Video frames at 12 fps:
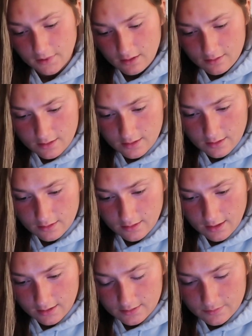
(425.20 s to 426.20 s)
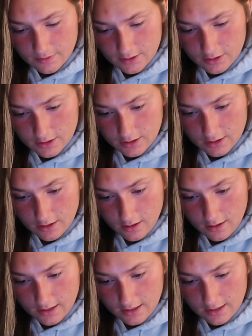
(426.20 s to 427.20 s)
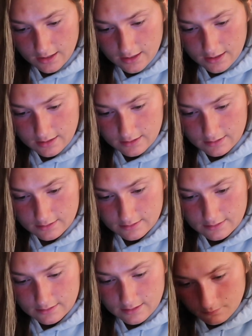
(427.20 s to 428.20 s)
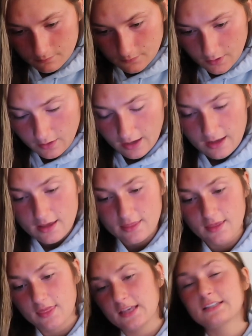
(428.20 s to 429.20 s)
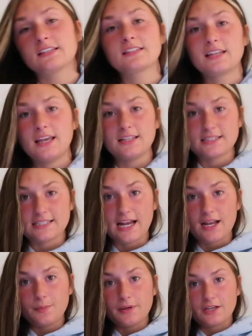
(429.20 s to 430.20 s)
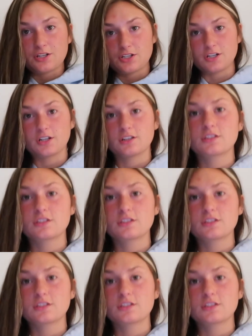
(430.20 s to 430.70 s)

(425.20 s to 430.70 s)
And then the next picture I'll edit is, okay, and then this is an inside picture.